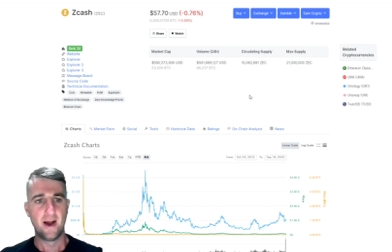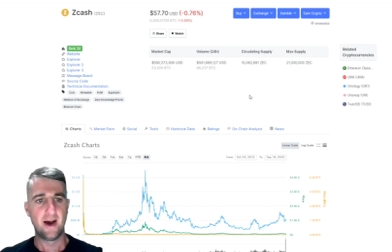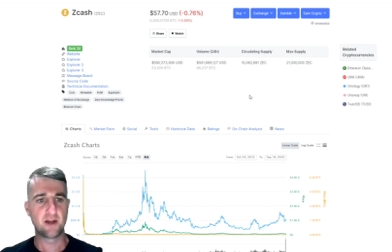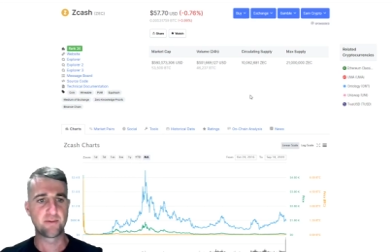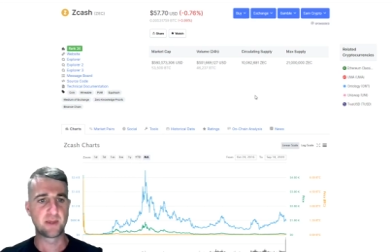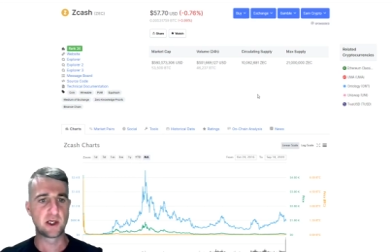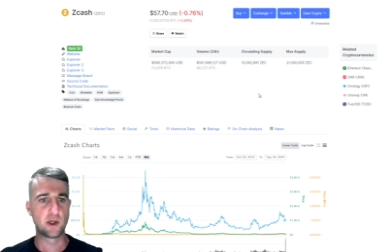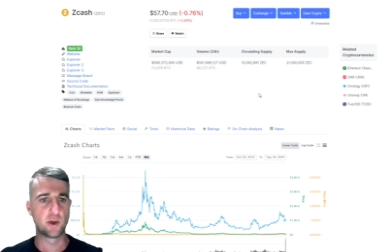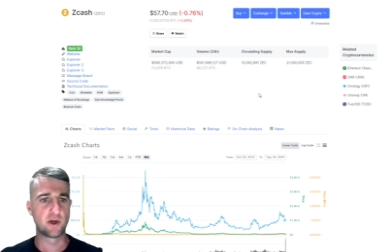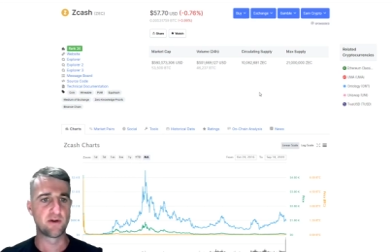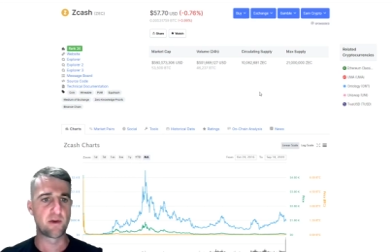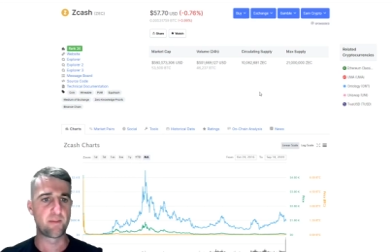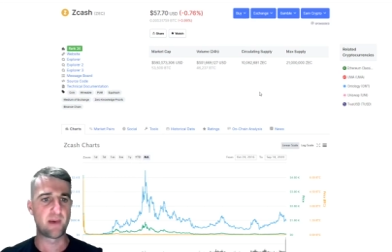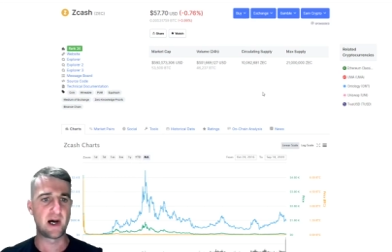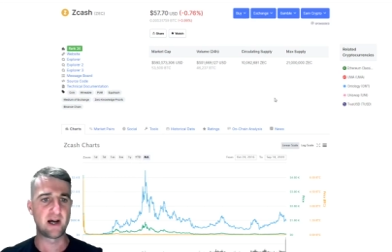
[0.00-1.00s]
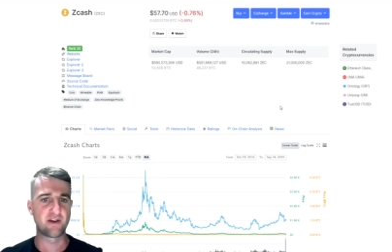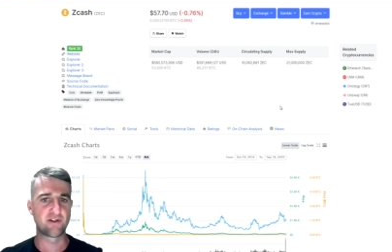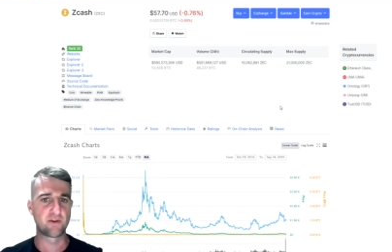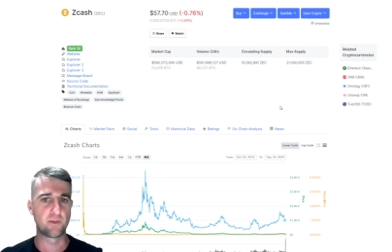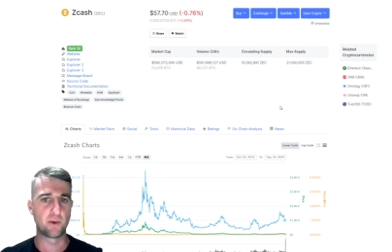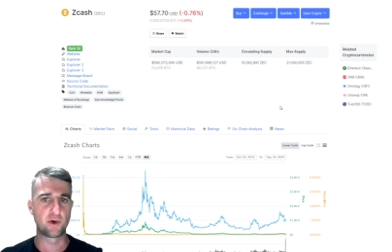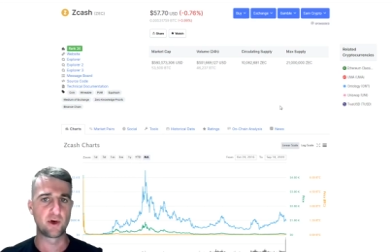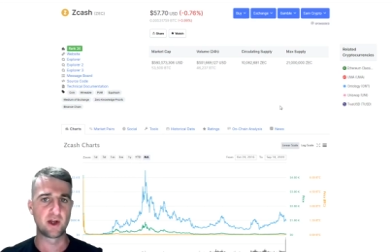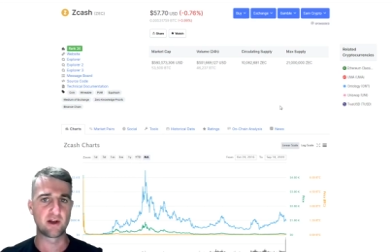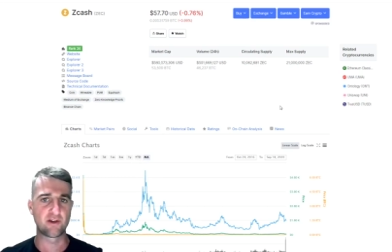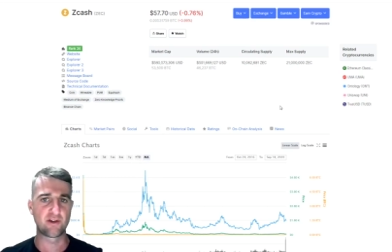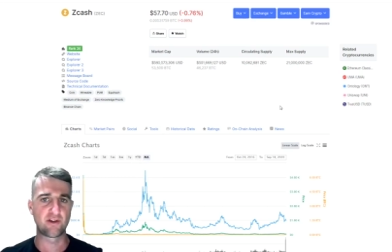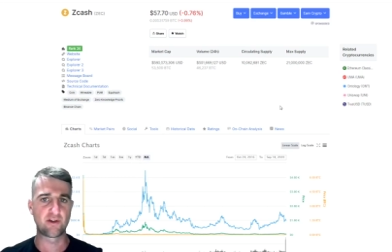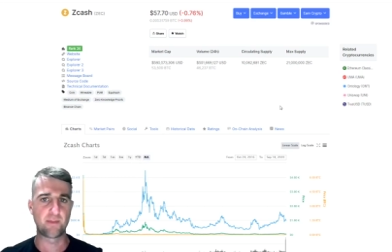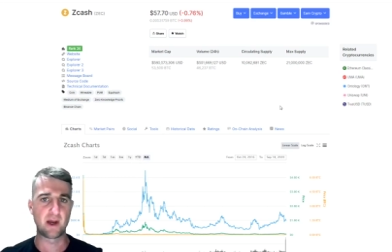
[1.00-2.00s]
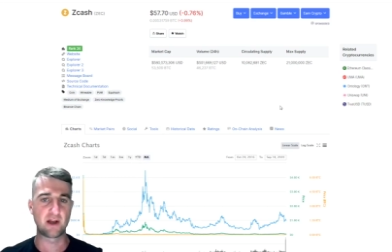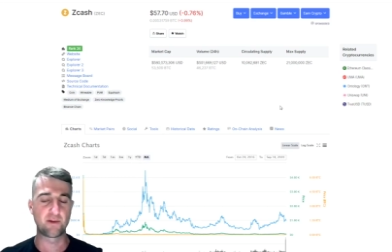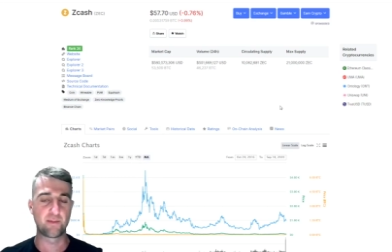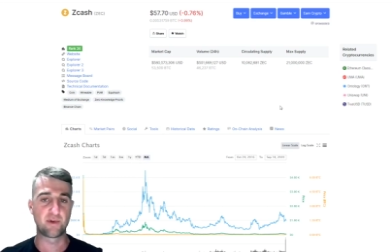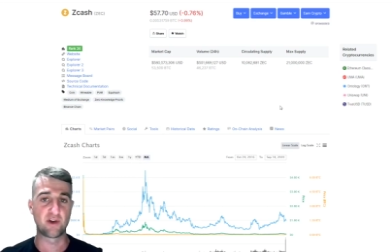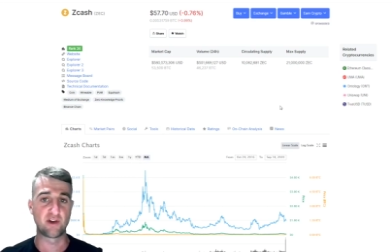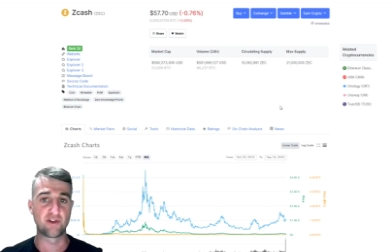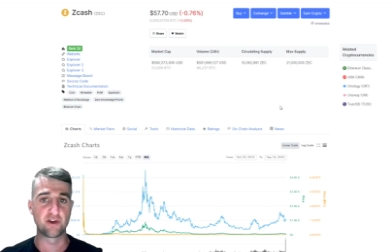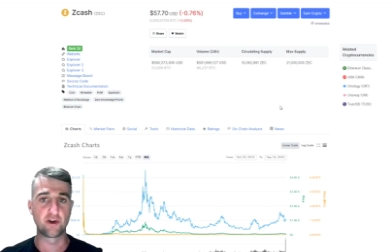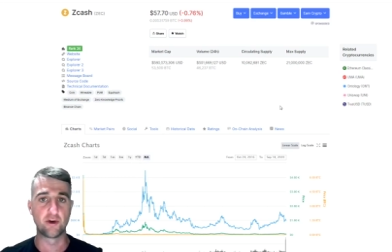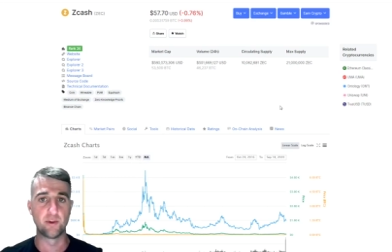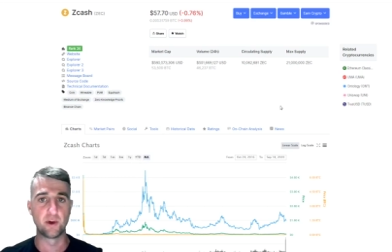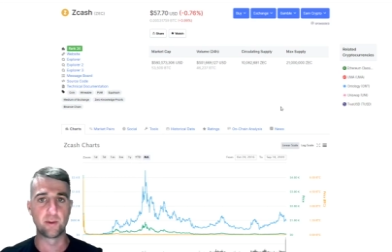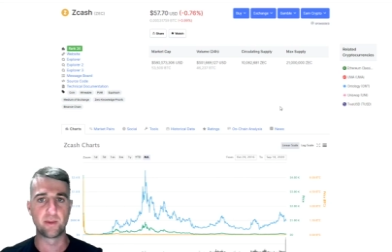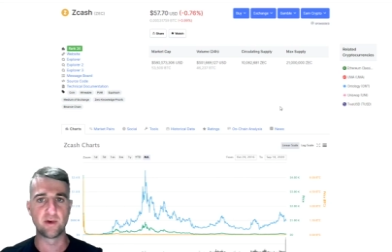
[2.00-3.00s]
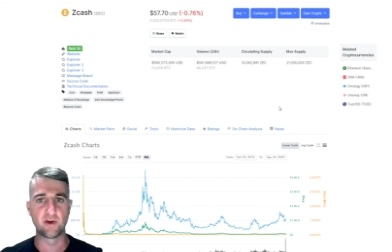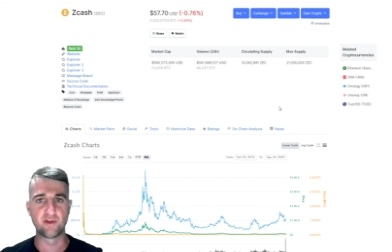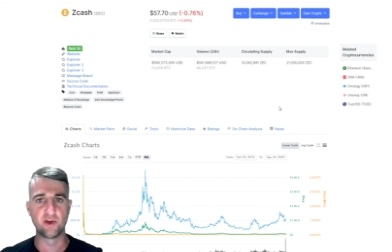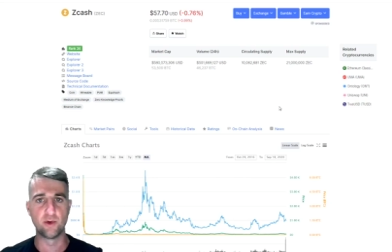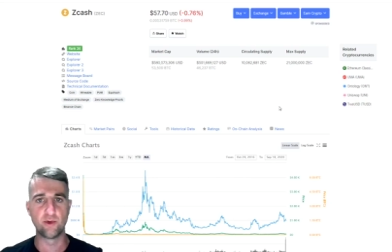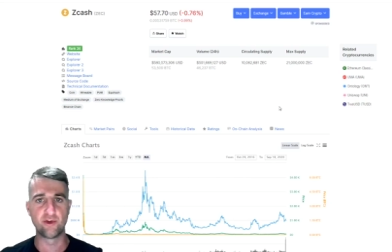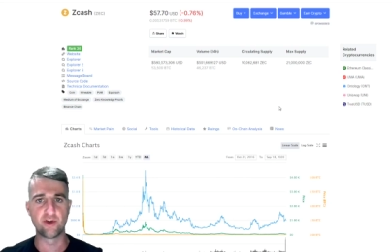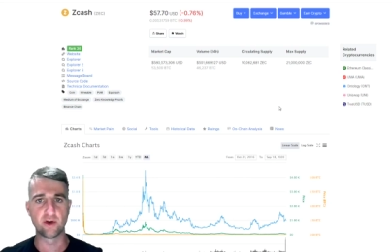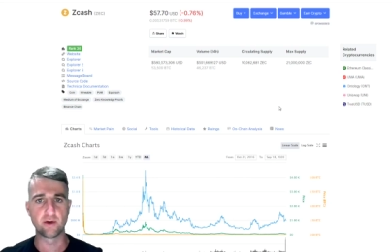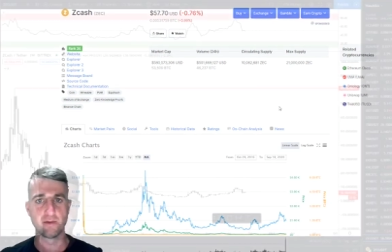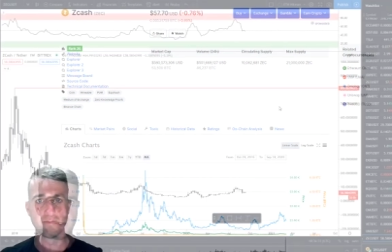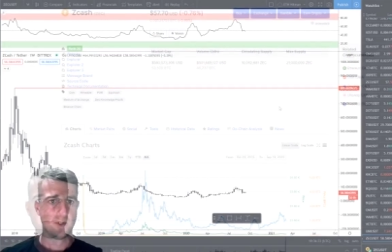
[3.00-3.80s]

has been going on in the past and what we could expect potentially coming up in the future.